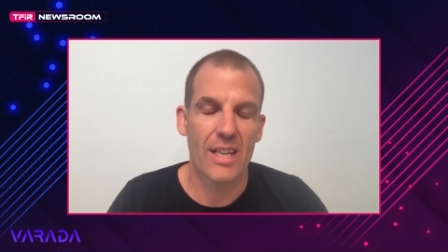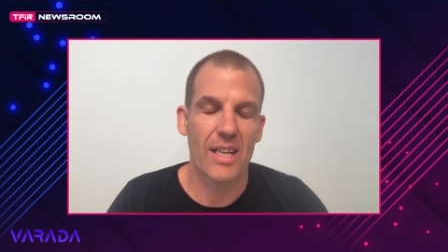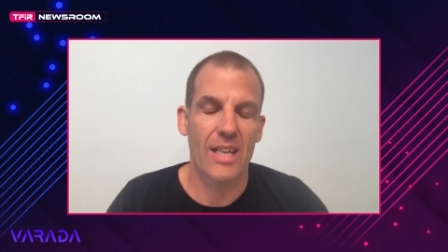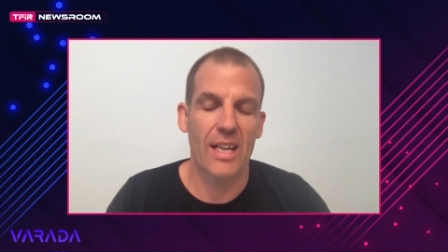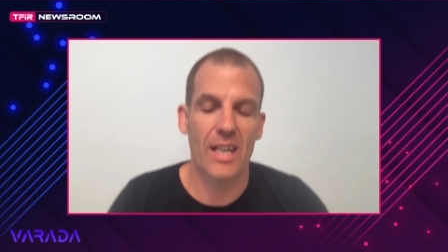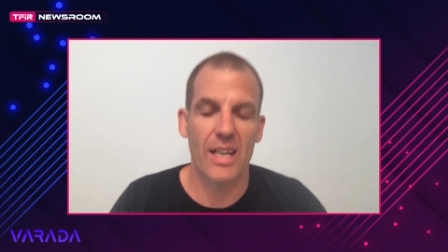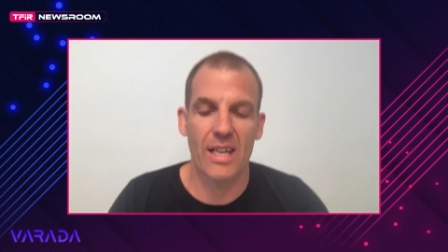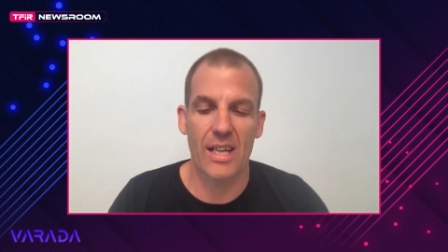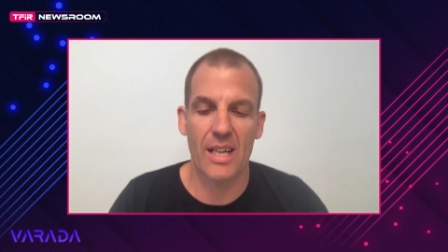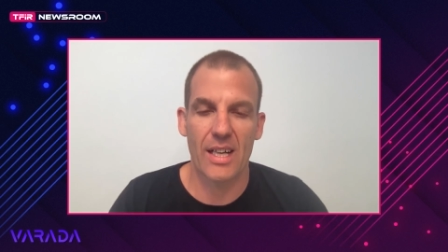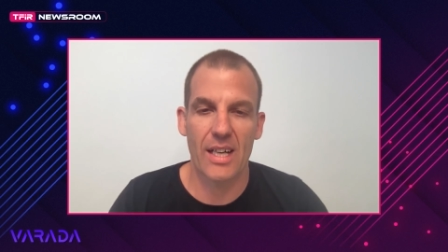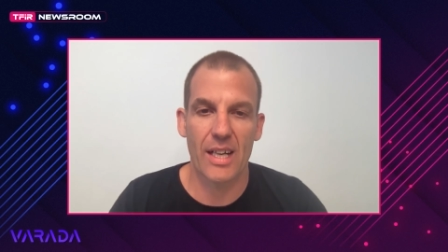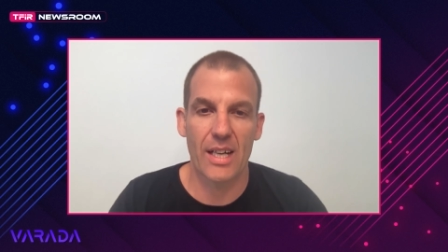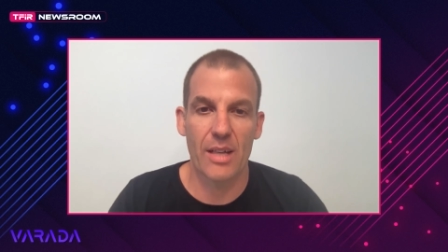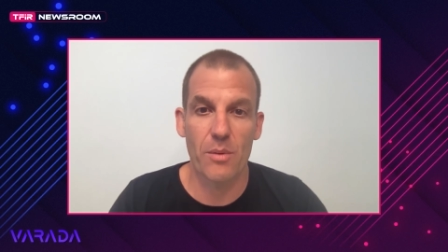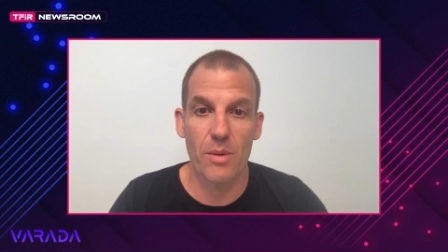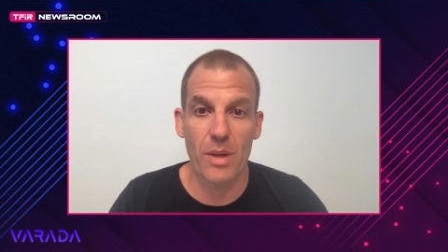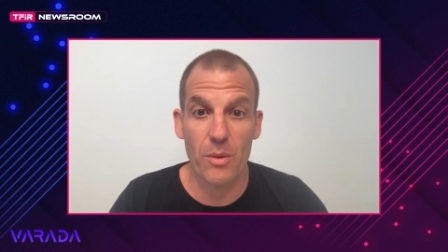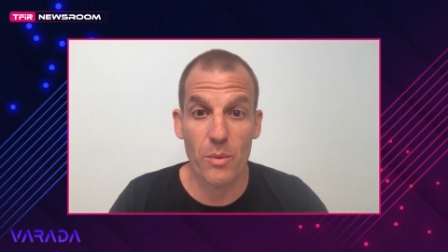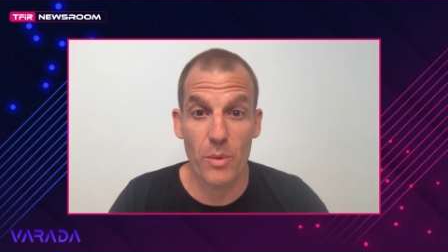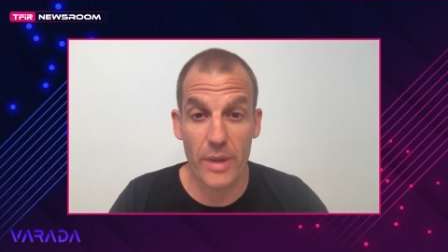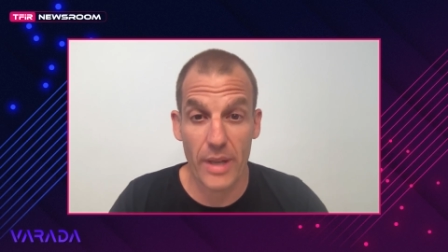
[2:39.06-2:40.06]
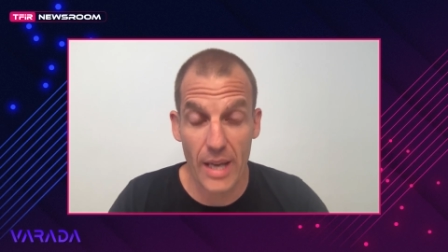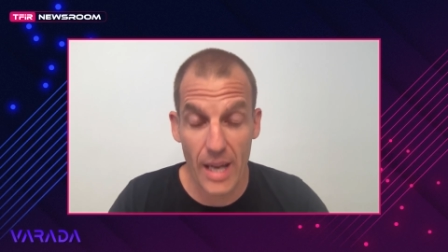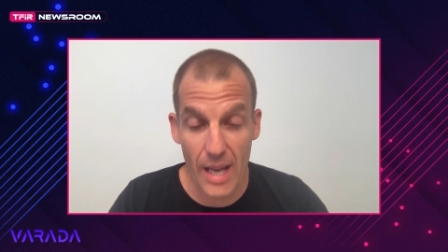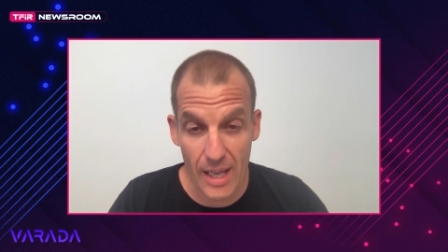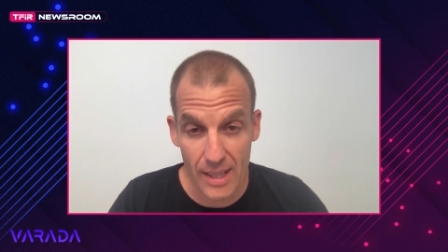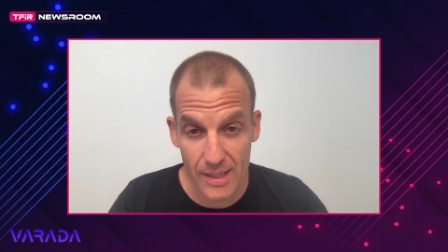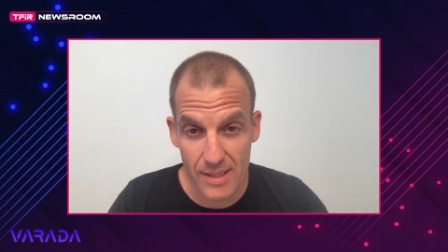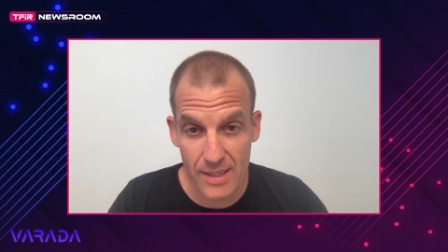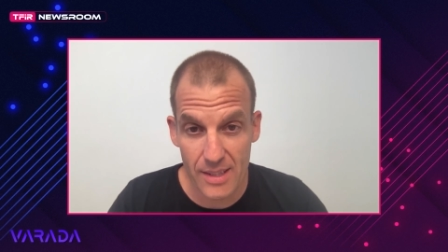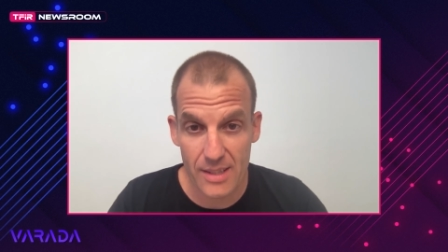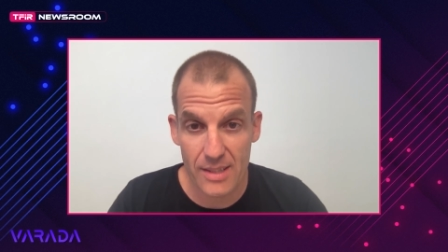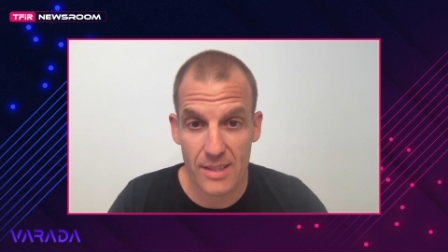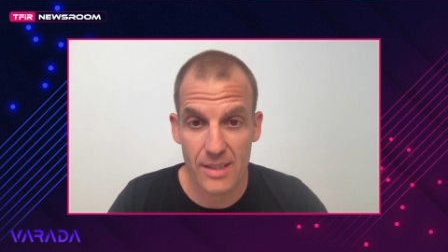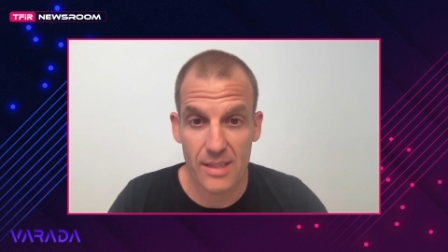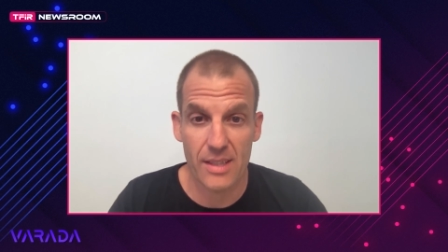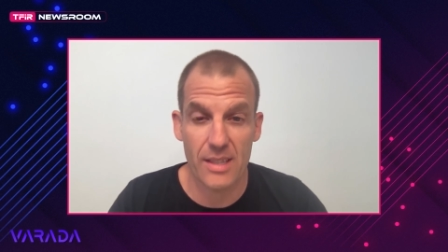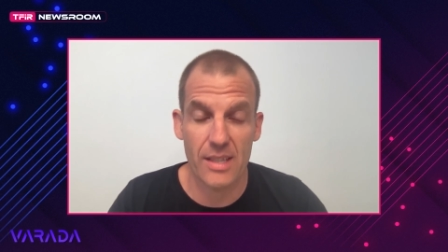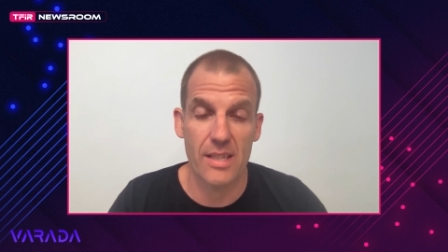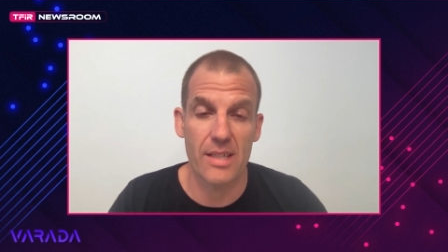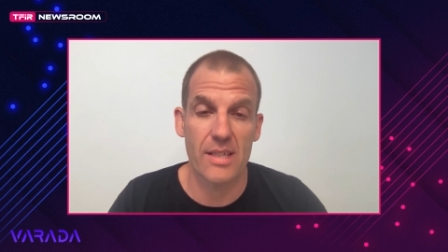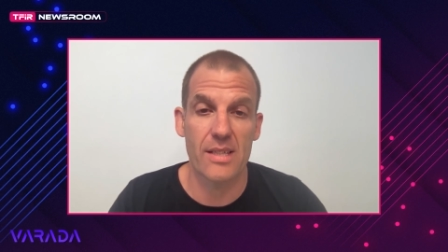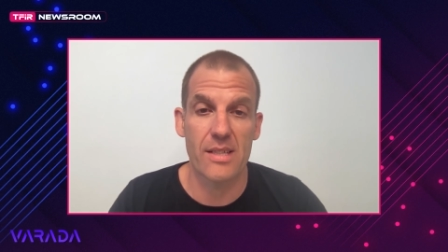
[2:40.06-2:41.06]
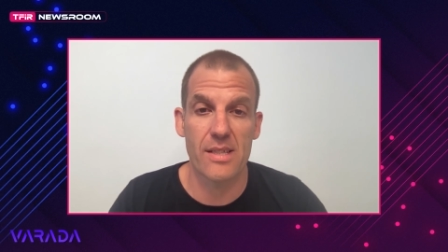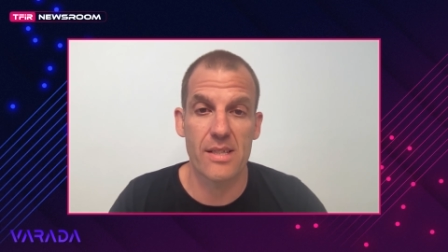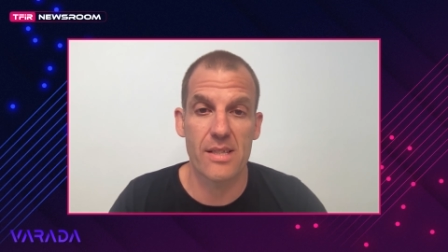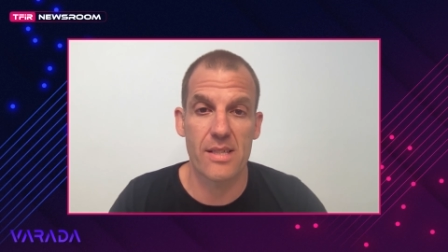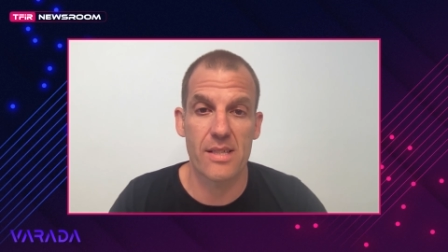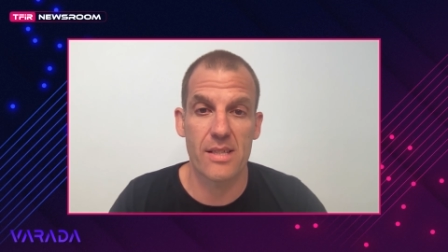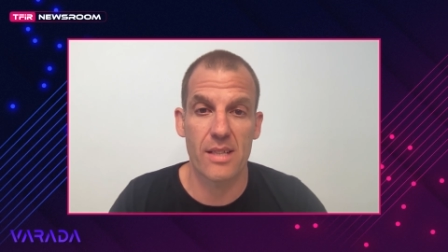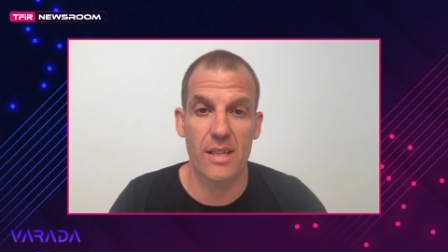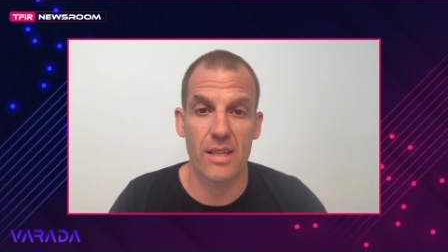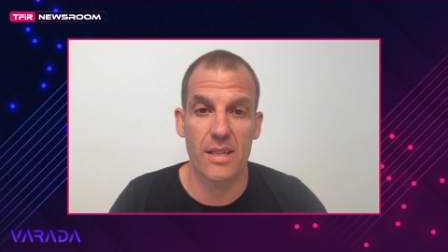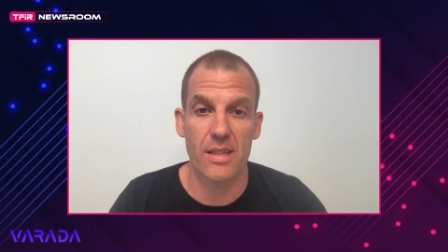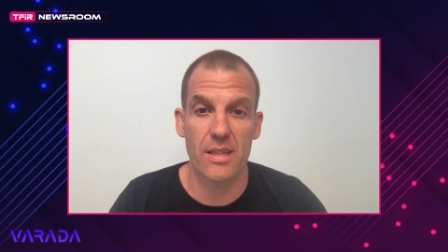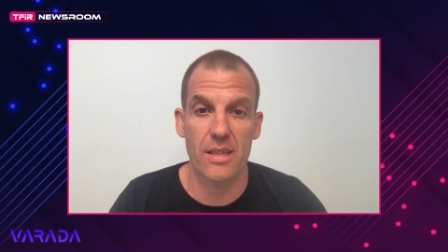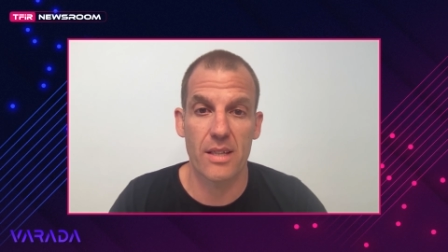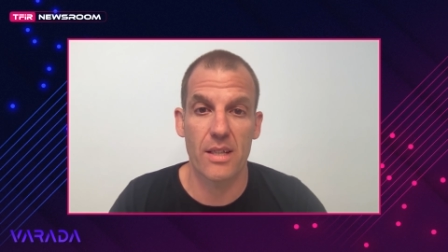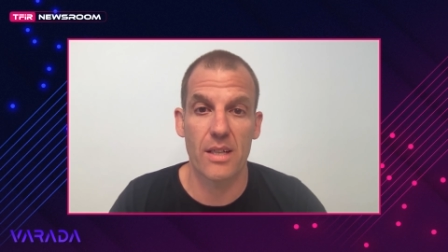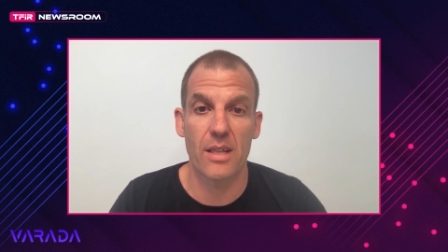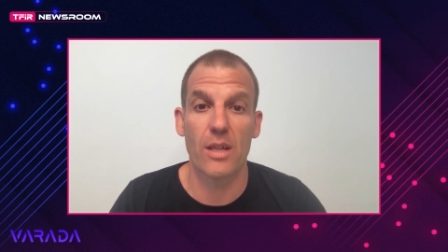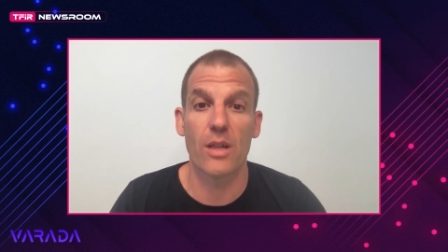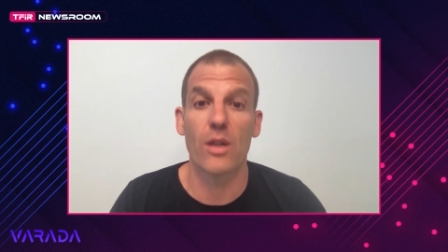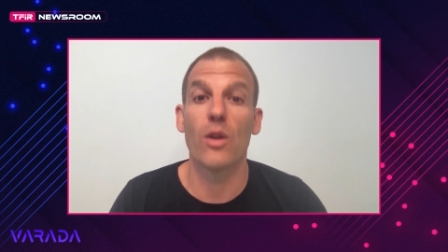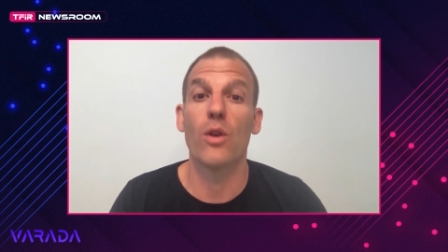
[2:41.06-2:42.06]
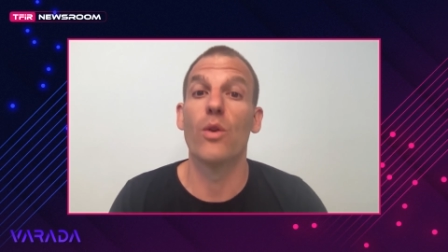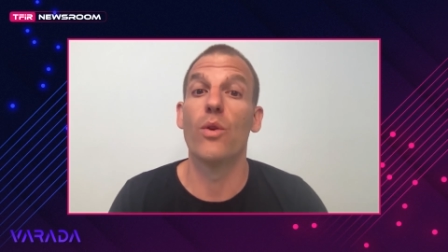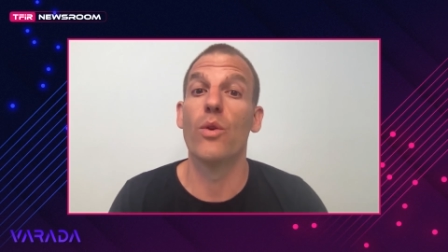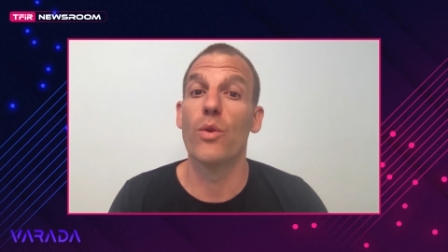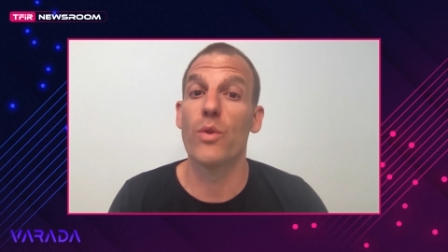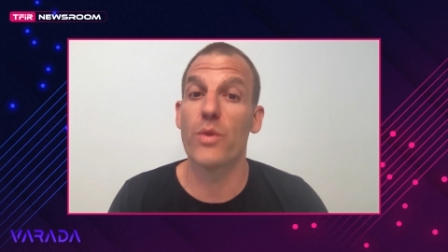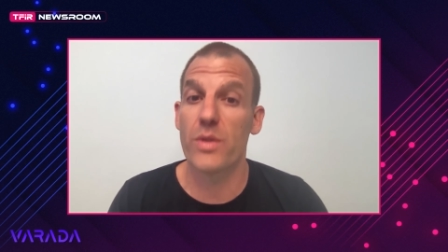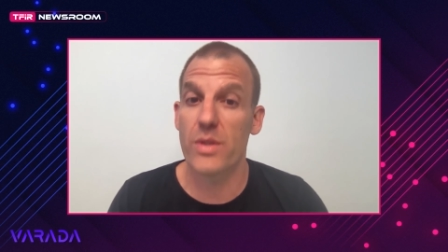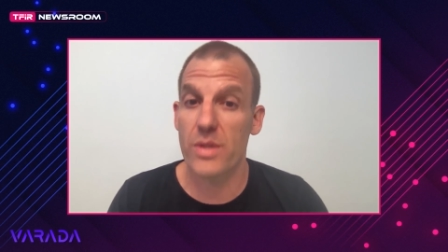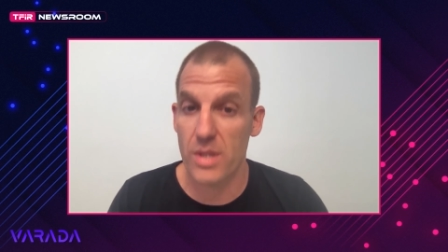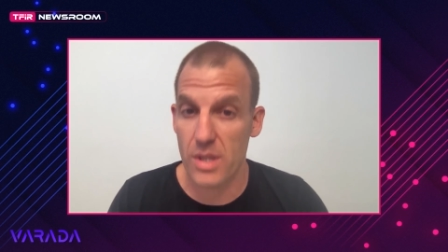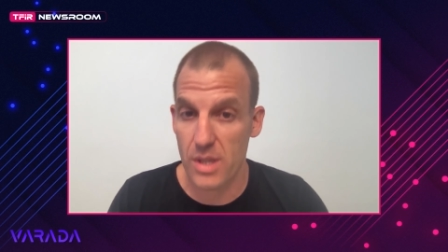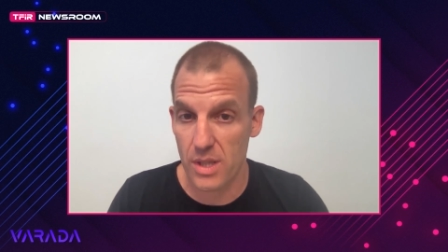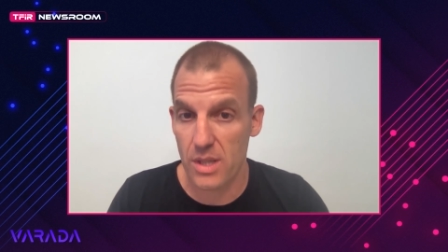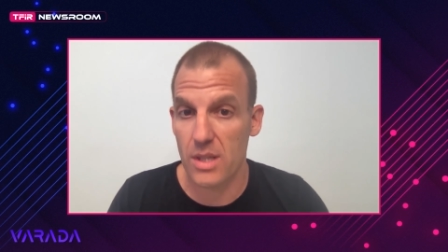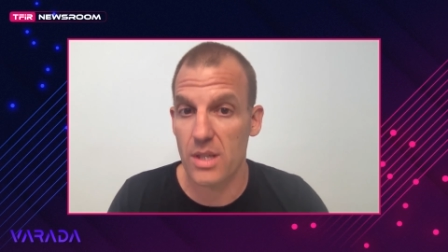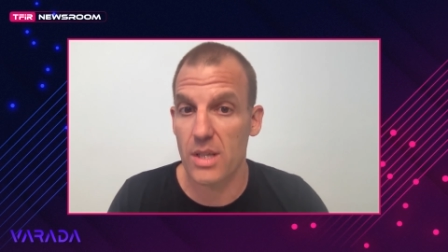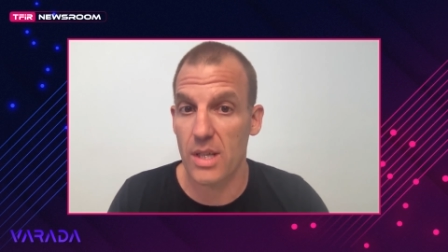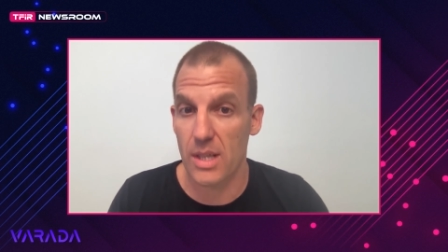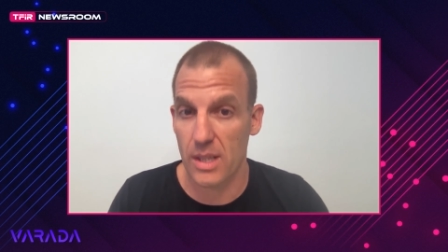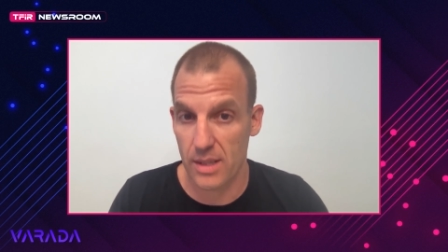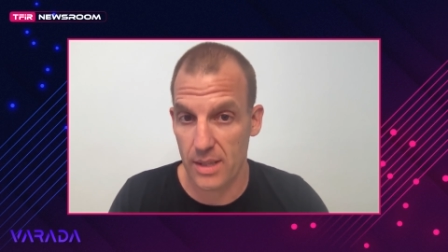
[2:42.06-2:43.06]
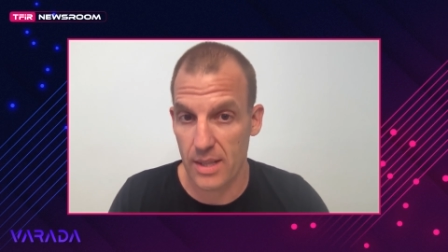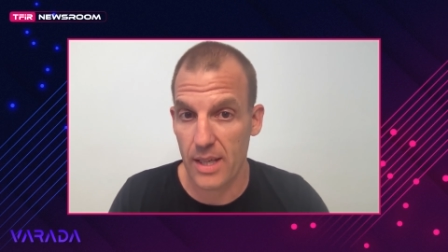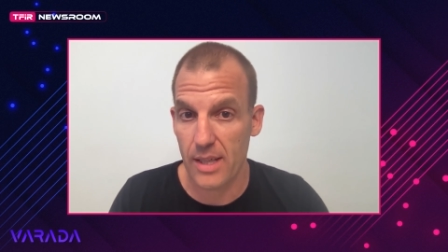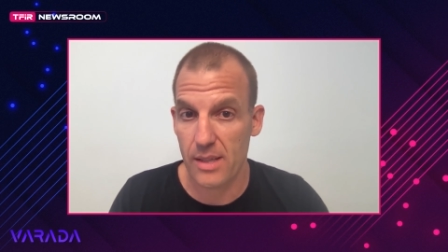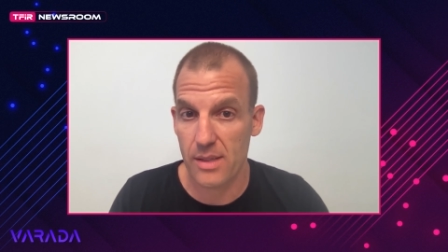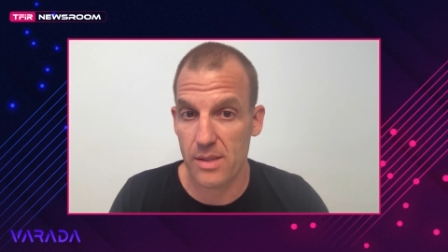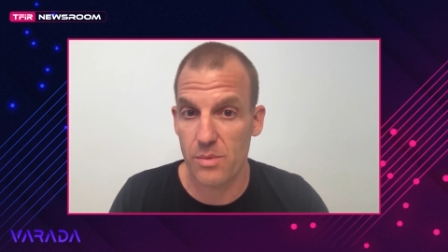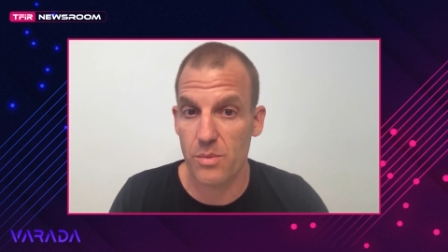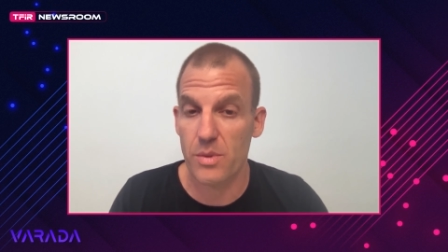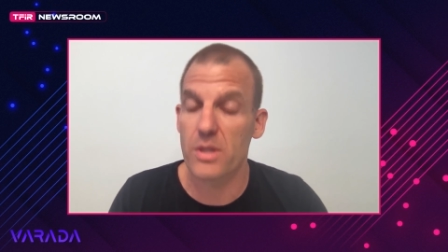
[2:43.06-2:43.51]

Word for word: Uh, and what we added is the Lucene Index,